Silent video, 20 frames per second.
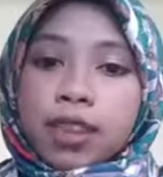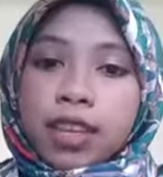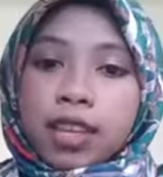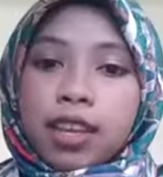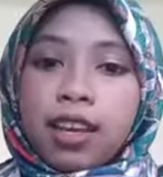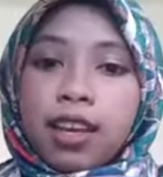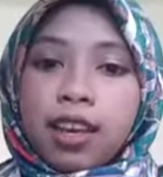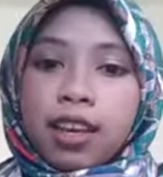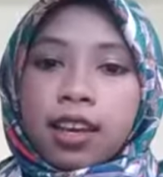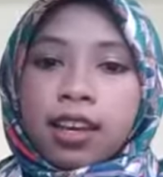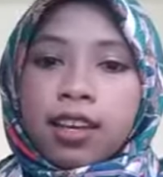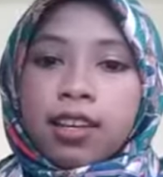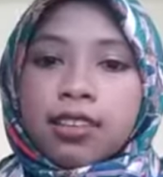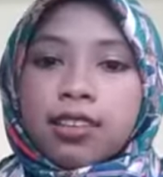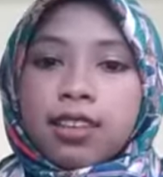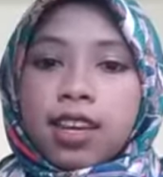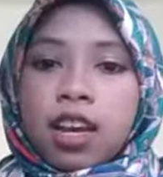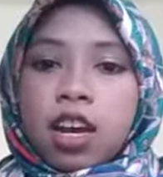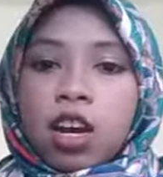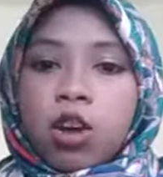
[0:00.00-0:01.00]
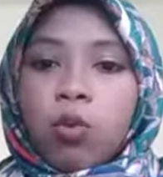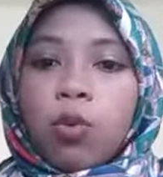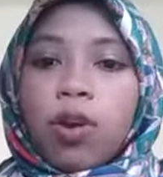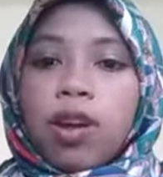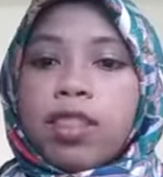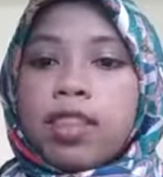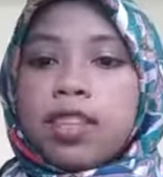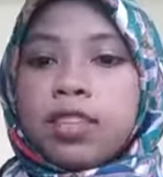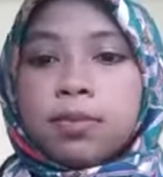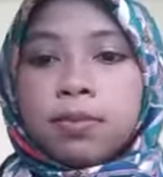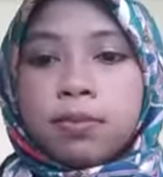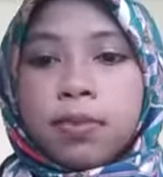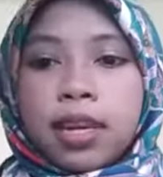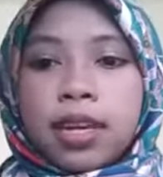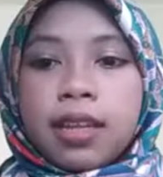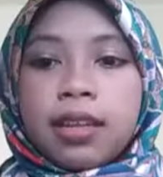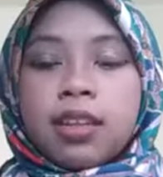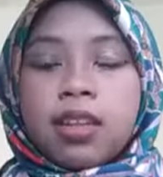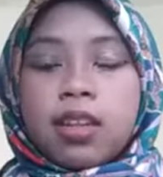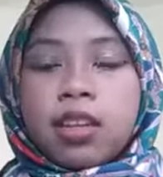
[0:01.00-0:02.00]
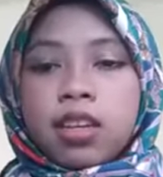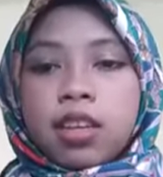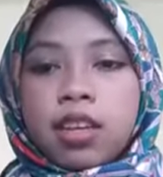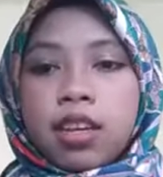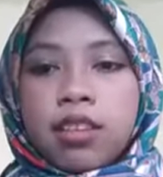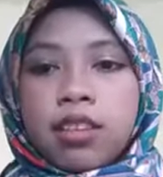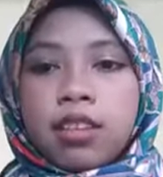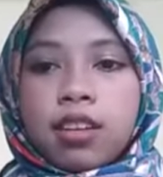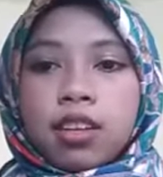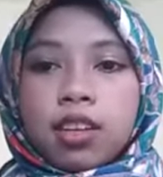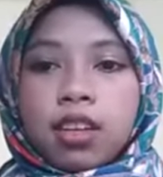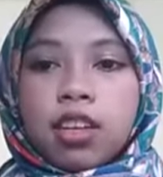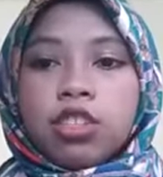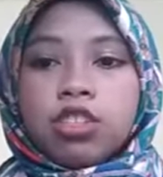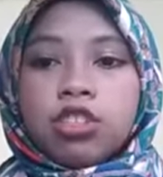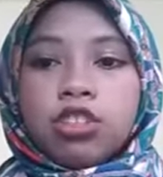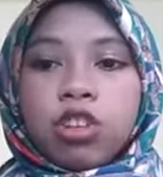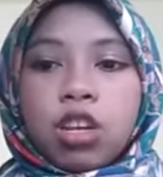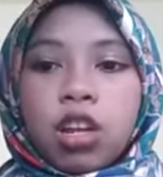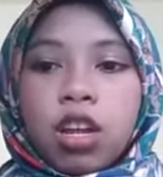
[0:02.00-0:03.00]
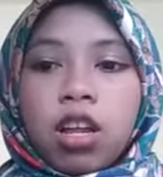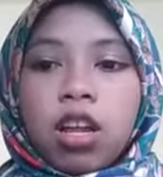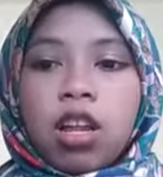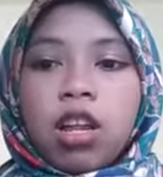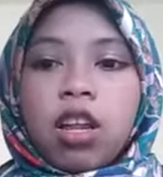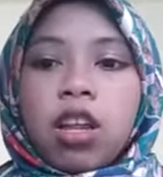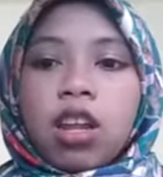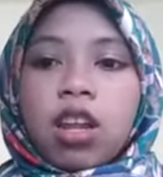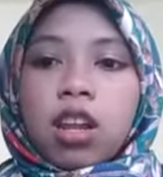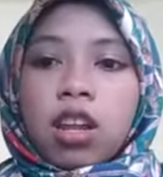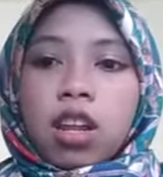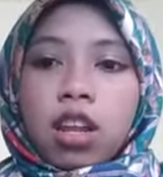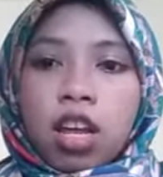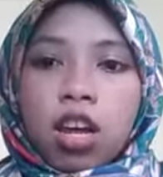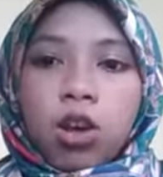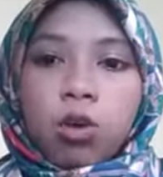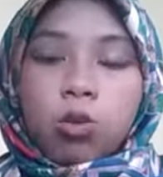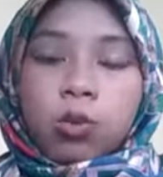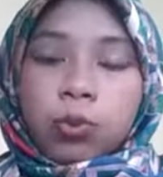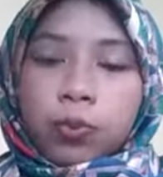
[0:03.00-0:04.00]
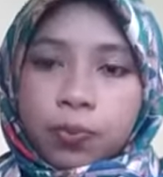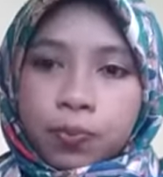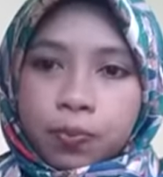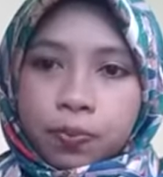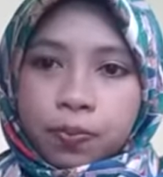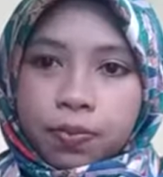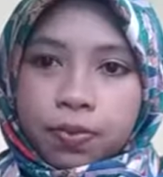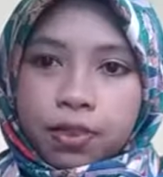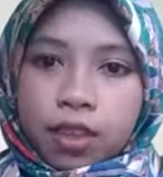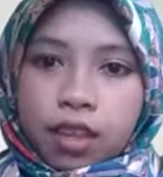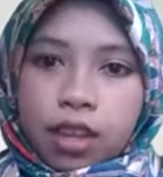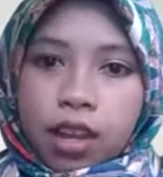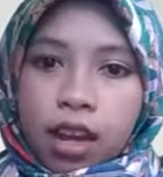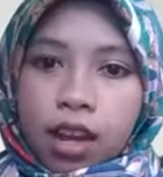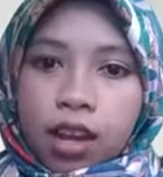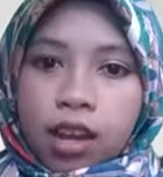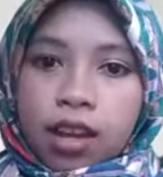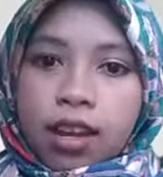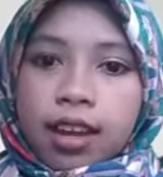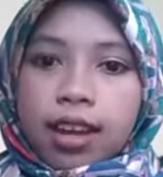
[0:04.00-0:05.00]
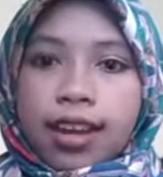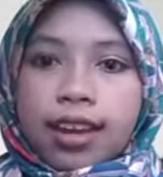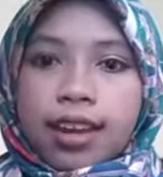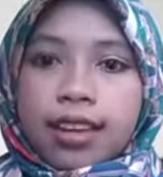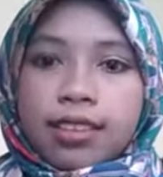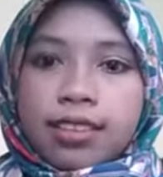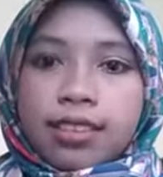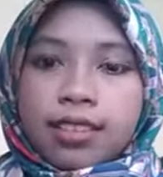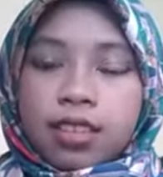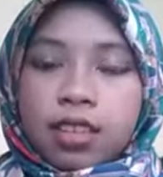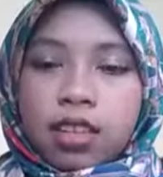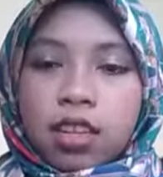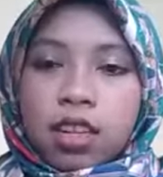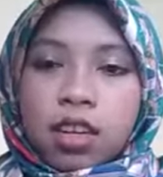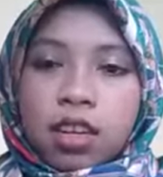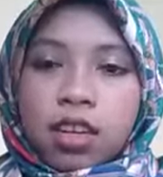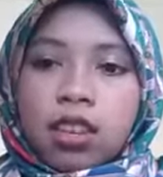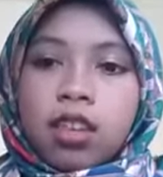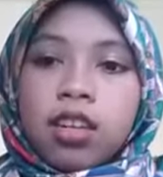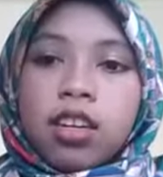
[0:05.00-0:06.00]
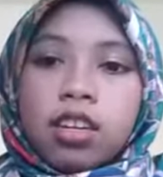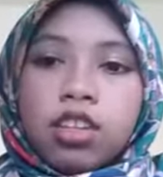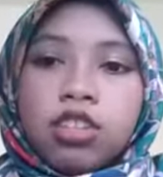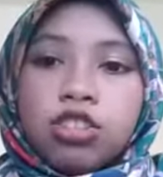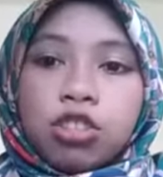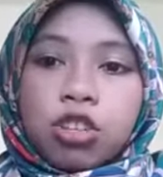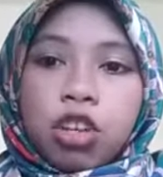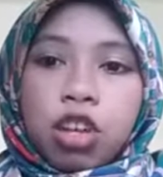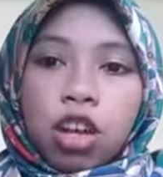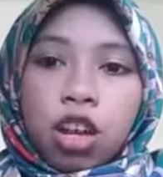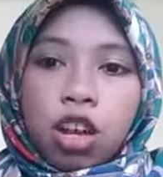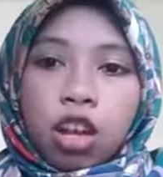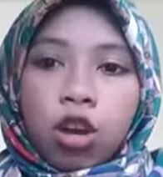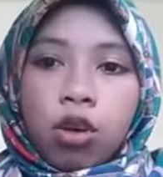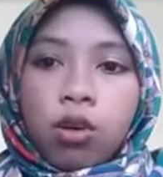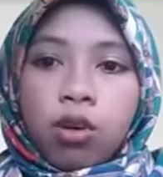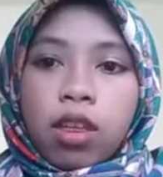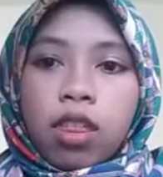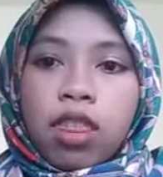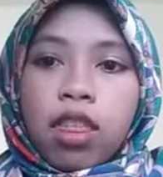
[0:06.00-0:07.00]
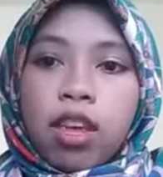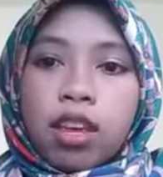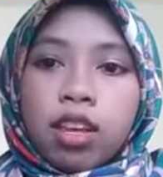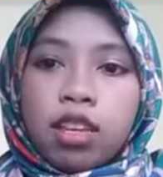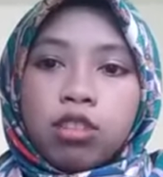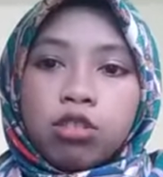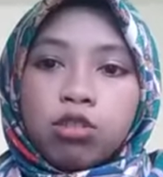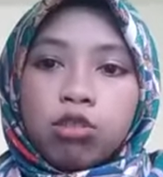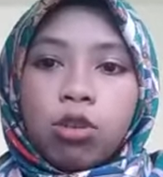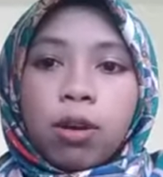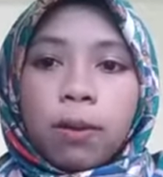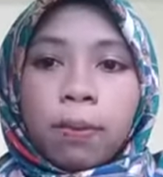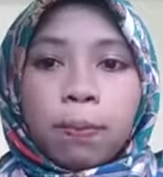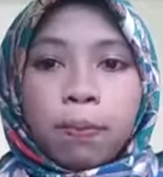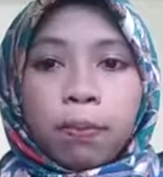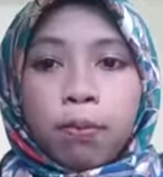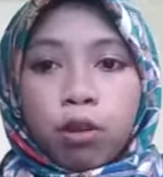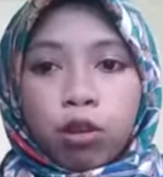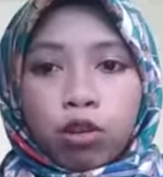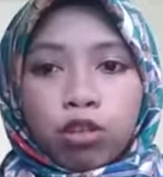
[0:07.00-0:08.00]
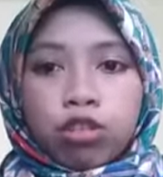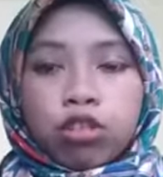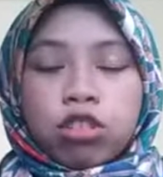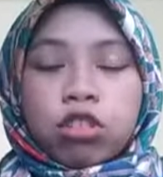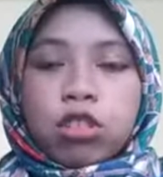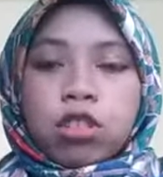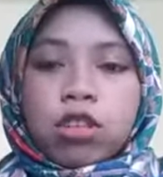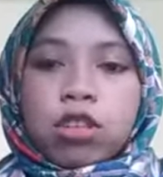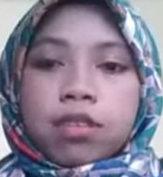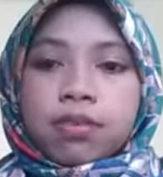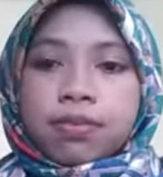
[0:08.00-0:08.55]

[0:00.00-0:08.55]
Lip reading: Thing is, what this means international law. And international law, there is two approach.